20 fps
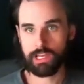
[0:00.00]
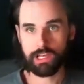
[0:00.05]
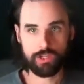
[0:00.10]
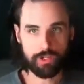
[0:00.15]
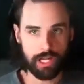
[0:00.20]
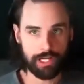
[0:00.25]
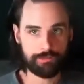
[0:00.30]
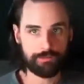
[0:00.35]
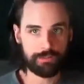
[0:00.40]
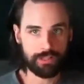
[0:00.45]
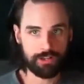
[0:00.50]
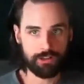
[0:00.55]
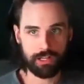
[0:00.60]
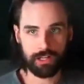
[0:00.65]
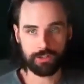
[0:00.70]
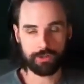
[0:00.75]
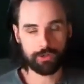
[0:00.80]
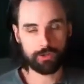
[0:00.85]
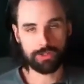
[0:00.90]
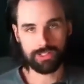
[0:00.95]
trying to figure
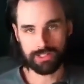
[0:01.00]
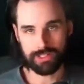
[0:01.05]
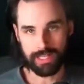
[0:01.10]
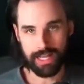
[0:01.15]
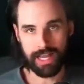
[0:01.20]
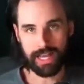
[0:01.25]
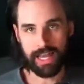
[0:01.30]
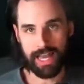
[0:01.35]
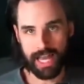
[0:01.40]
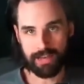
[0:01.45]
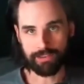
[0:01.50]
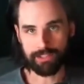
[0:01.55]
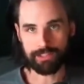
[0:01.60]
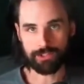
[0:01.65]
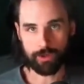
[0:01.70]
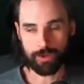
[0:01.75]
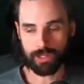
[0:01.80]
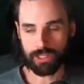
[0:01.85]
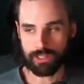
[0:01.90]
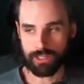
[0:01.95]
out who does not have a
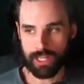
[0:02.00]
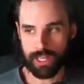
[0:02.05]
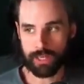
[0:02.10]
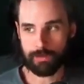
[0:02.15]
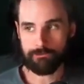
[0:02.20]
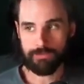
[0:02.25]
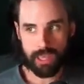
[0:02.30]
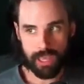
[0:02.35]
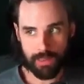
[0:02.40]
token yet